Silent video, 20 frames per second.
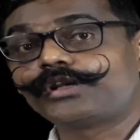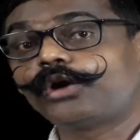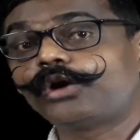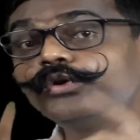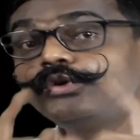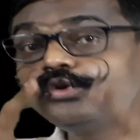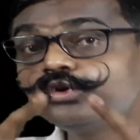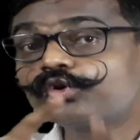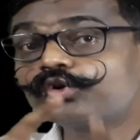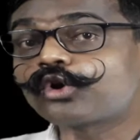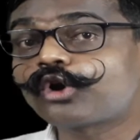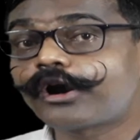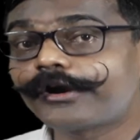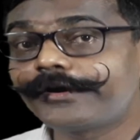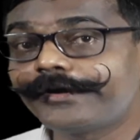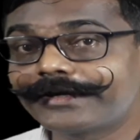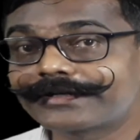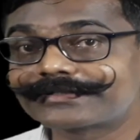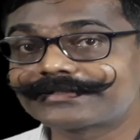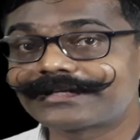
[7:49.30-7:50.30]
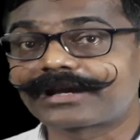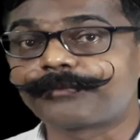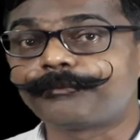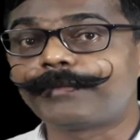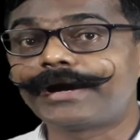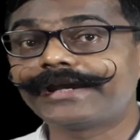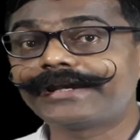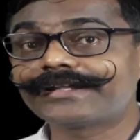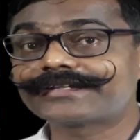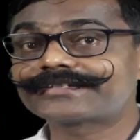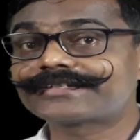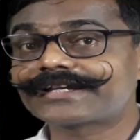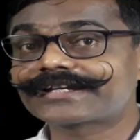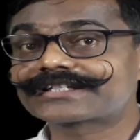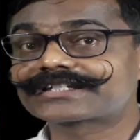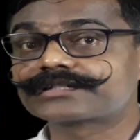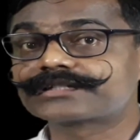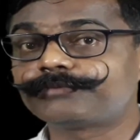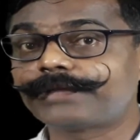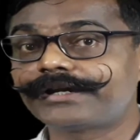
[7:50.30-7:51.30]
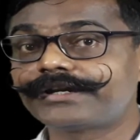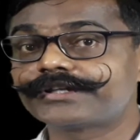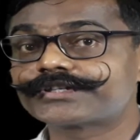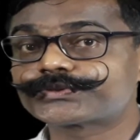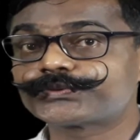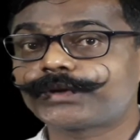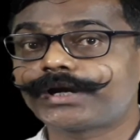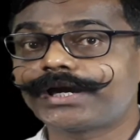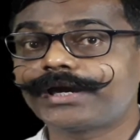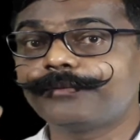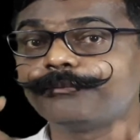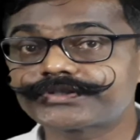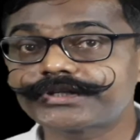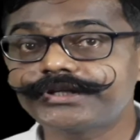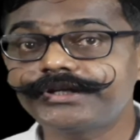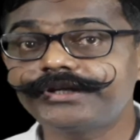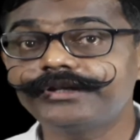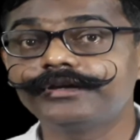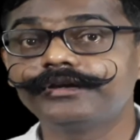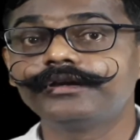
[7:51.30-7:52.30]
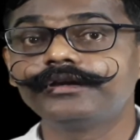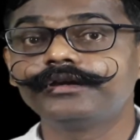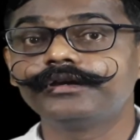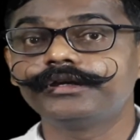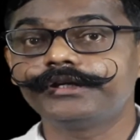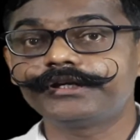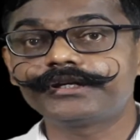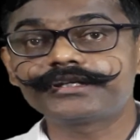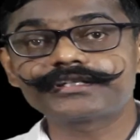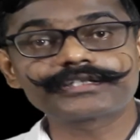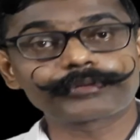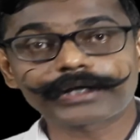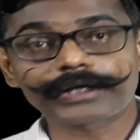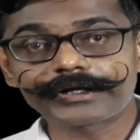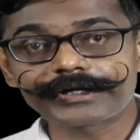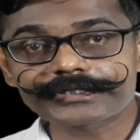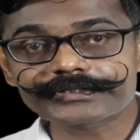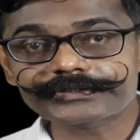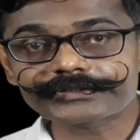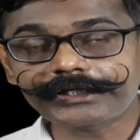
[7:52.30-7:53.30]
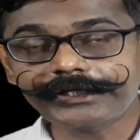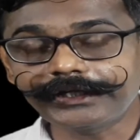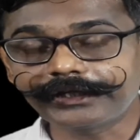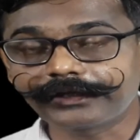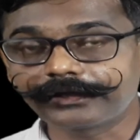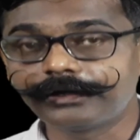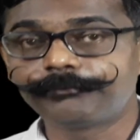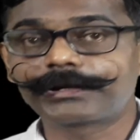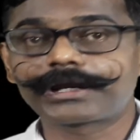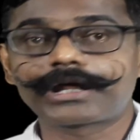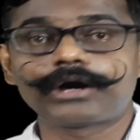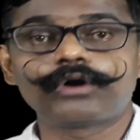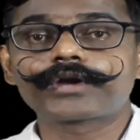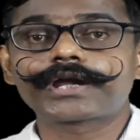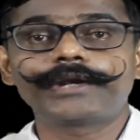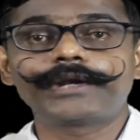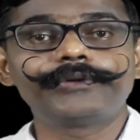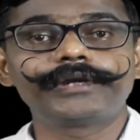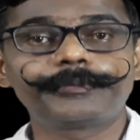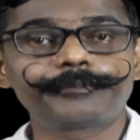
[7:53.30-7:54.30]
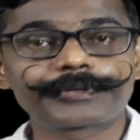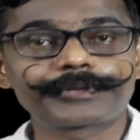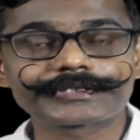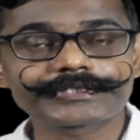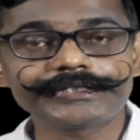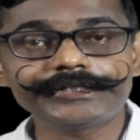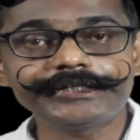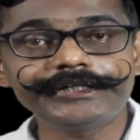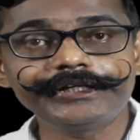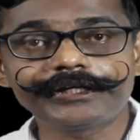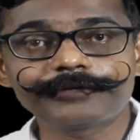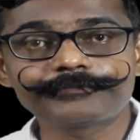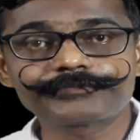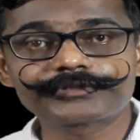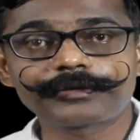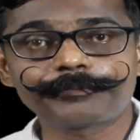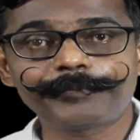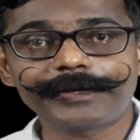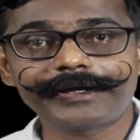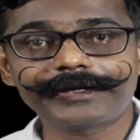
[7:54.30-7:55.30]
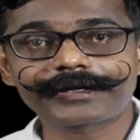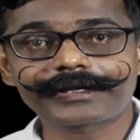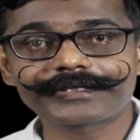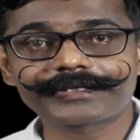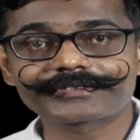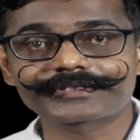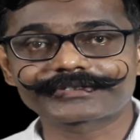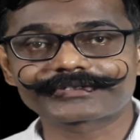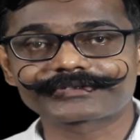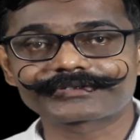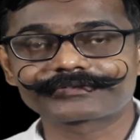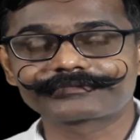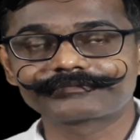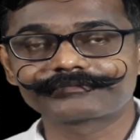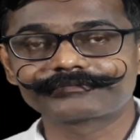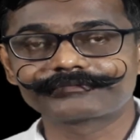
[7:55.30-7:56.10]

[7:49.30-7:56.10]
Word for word: now new coordinates are minus X, minus Y, Z. It is our understanding, but how can we represent in terms of matrices?